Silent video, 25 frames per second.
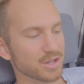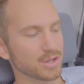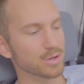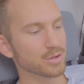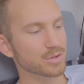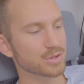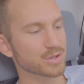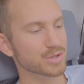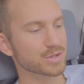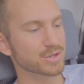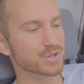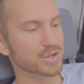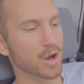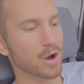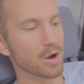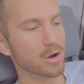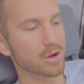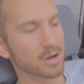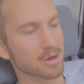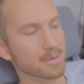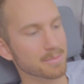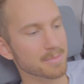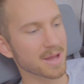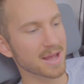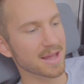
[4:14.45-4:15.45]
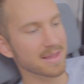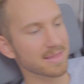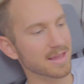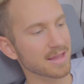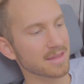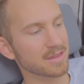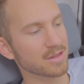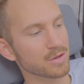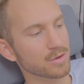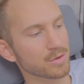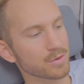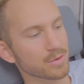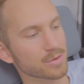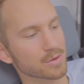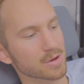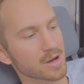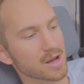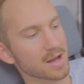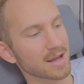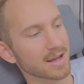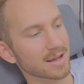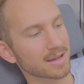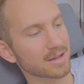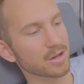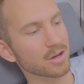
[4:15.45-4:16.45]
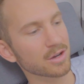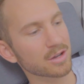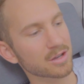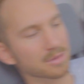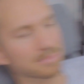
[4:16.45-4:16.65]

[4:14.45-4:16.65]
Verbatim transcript: your office? You soak them and then you cook